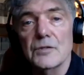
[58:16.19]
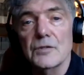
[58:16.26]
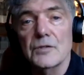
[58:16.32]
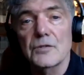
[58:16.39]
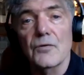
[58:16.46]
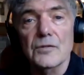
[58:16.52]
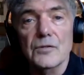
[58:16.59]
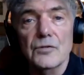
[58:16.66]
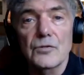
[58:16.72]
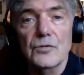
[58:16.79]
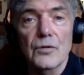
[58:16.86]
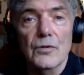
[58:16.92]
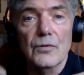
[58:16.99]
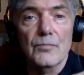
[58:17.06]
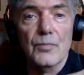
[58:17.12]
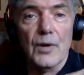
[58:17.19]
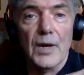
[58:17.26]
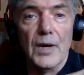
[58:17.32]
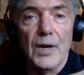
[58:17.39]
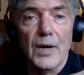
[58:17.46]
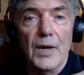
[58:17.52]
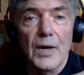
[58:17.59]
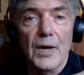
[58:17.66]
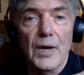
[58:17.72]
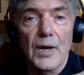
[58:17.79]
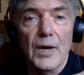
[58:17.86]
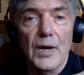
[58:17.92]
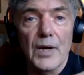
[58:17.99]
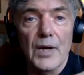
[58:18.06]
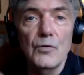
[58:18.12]
starts your
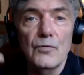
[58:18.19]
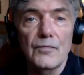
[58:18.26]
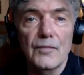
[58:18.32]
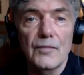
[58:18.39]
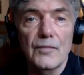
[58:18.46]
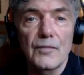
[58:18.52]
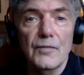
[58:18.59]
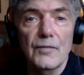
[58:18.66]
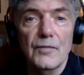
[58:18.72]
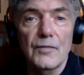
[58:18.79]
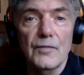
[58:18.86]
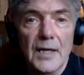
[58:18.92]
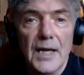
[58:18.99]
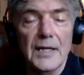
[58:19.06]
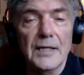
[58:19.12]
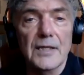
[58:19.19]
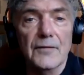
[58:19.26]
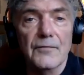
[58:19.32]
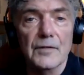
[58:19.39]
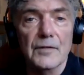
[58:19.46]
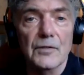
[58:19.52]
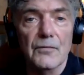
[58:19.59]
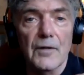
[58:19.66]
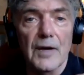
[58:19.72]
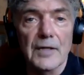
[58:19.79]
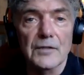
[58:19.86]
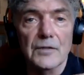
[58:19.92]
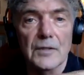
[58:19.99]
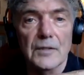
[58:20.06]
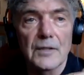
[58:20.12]
brain moving in a different
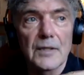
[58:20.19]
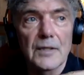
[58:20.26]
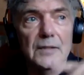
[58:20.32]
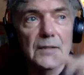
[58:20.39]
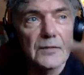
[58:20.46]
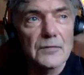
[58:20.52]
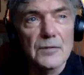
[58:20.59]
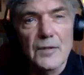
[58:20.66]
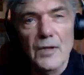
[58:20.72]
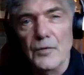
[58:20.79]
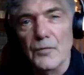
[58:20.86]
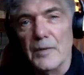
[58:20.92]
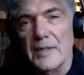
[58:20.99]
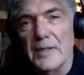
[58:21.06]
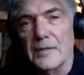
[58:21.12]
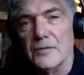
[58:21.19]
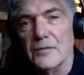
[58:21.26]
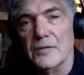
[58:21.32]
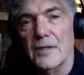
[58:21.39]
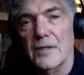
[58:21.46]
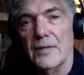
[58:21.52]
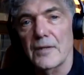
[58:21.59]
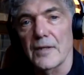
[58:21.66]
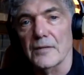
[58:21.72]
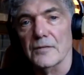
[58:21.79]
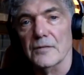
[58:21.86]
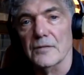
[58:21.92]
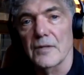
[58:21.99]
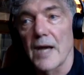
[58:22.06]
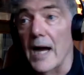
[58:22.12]
direction. There's another way to see
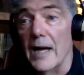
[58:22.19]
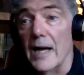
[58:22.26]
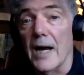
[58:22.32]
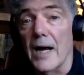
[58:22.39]
this.